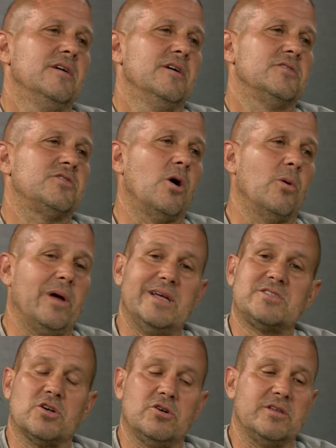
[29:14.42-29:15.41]
So
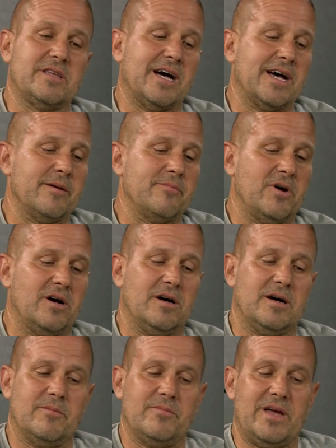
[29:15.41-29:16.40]
it's a good time.
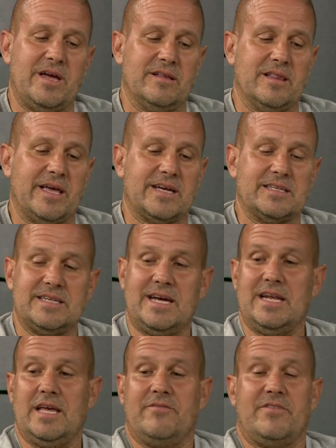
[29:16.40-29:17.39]
Um, and like I
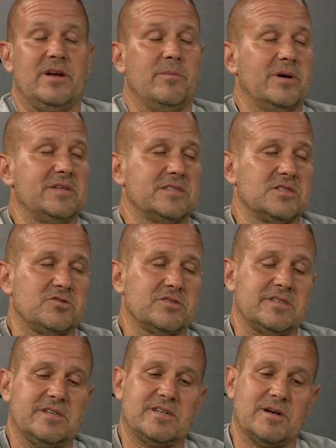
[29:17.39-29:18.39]
said, if anybody's
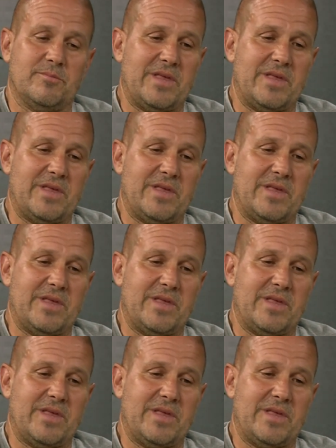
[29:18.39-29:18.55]
interested, come